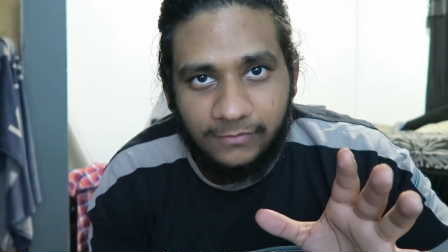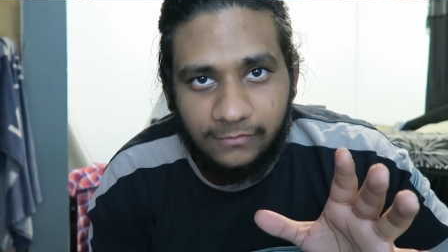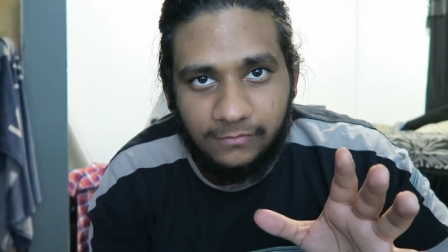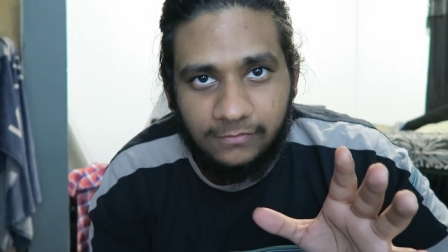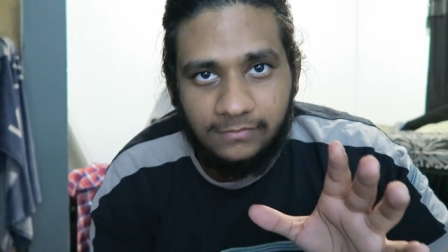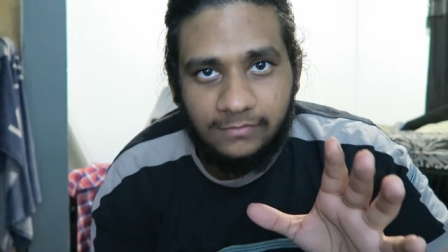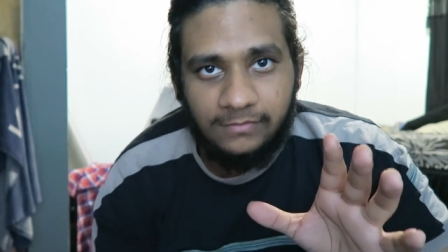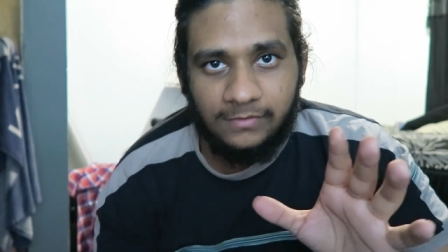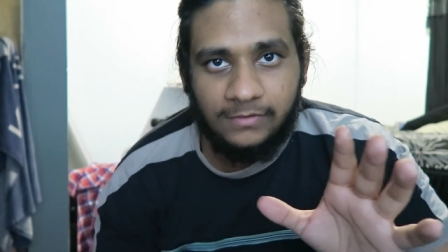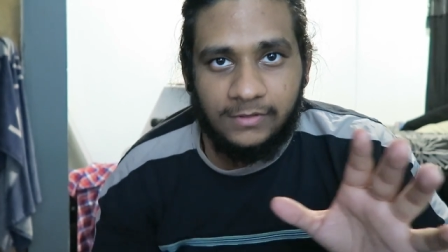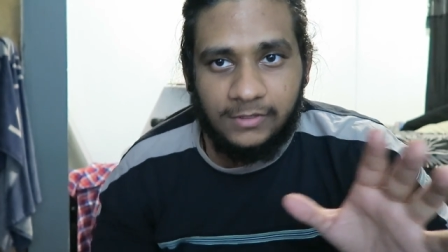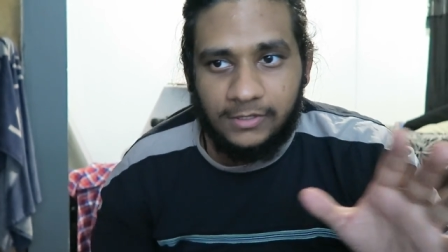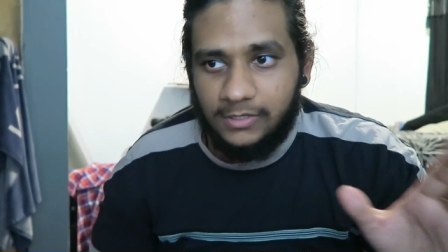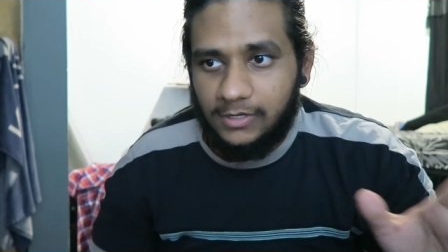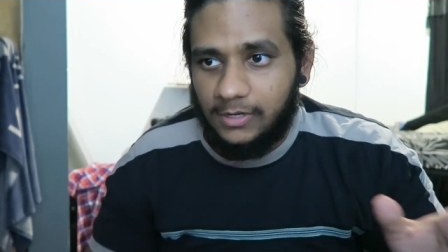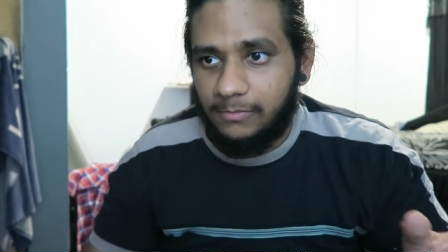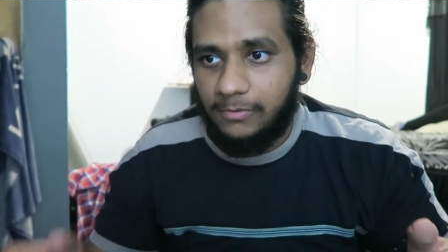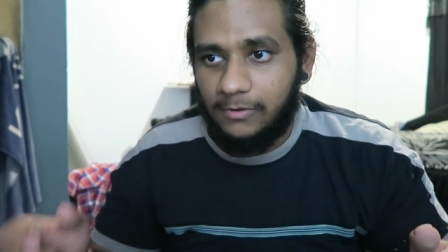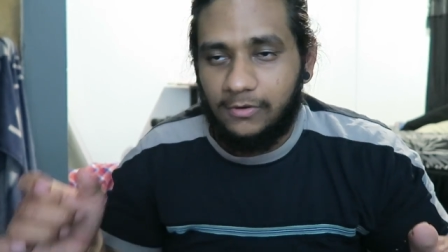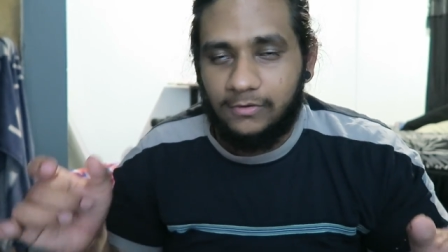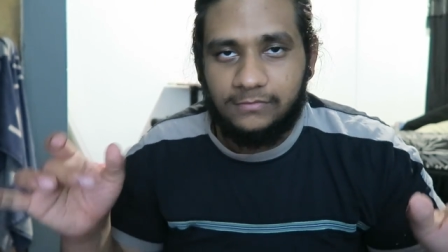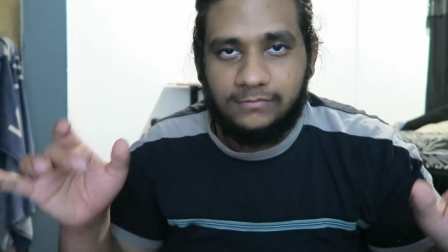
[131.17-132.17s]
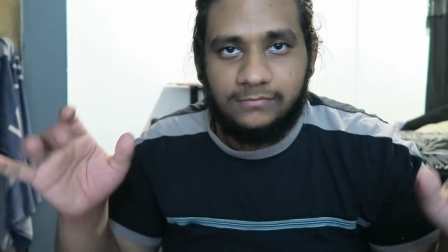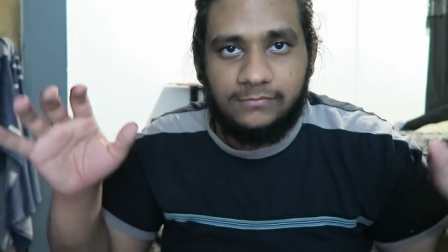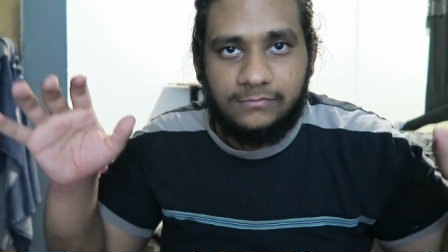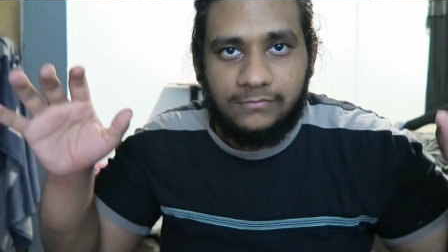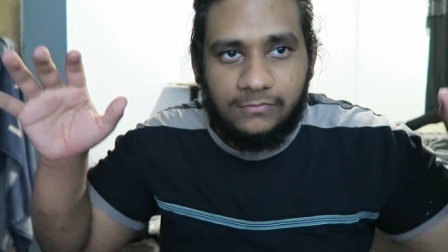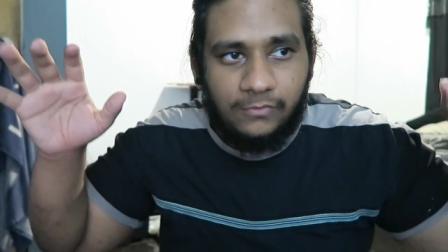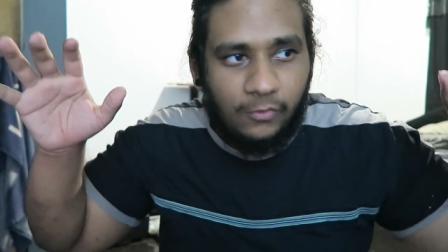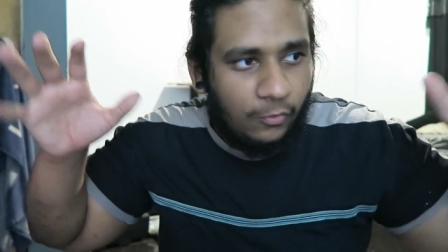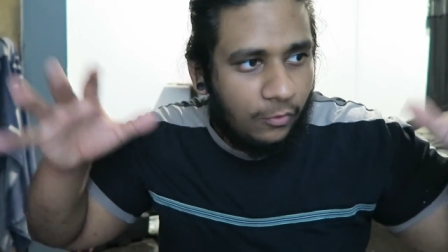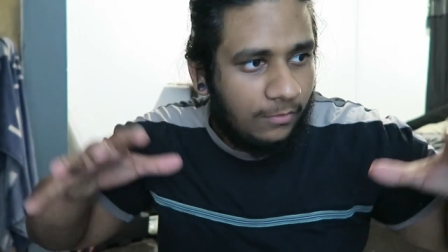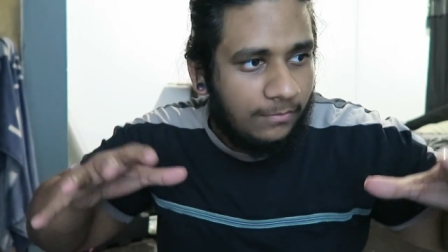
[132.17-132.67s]
you about
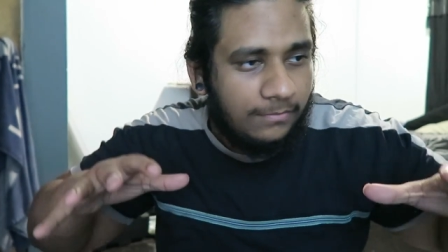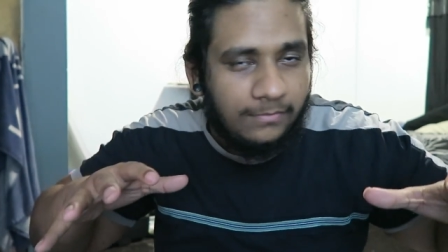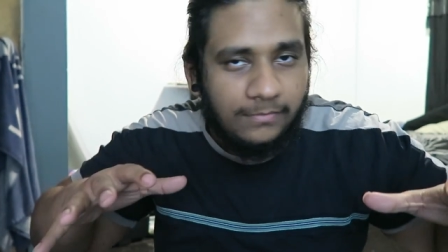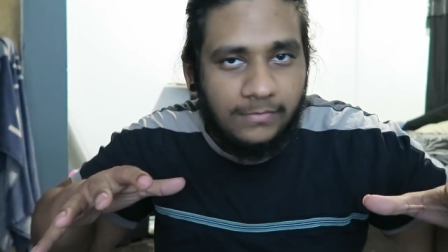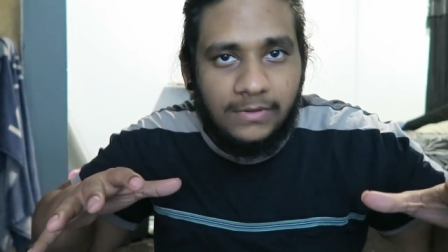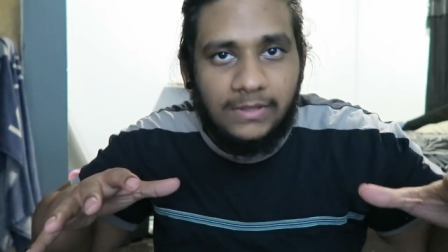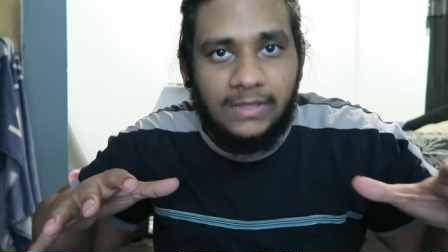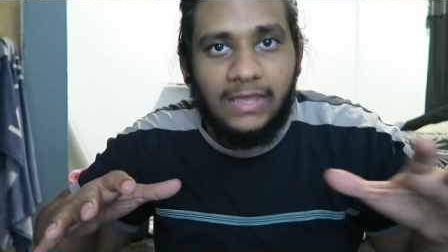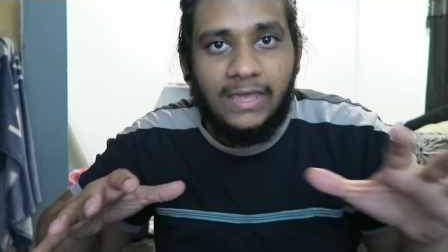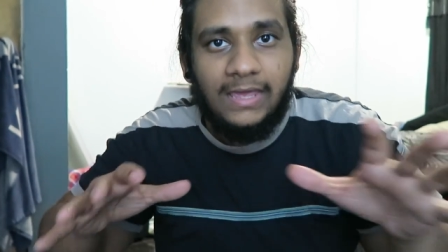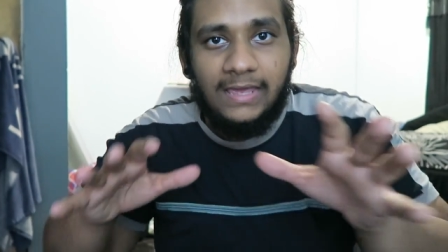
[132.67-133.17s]
home